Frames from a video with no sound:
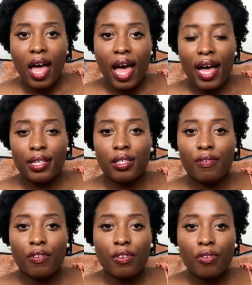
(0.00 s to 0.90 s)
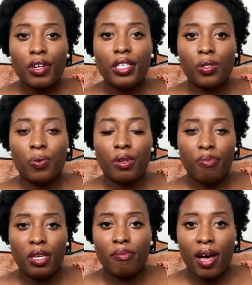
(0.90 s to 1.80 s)
as if grease would
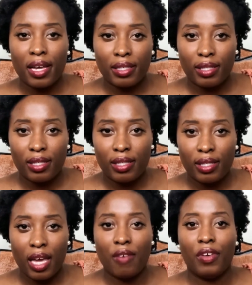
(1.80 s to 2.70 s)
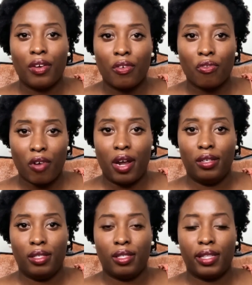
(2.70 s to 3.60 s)
be my saving
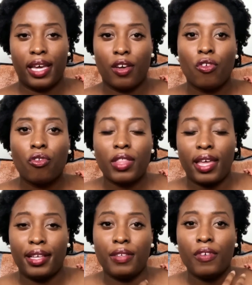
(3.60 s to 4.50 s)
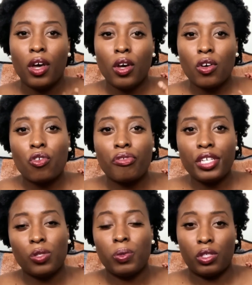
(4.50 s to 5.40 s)
grace, like as if
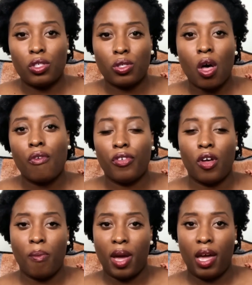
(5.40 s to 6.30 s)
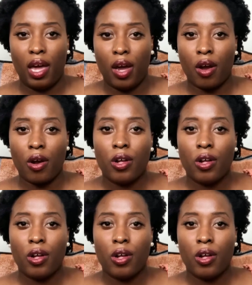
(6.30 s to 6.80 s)
grease would soften up my hair.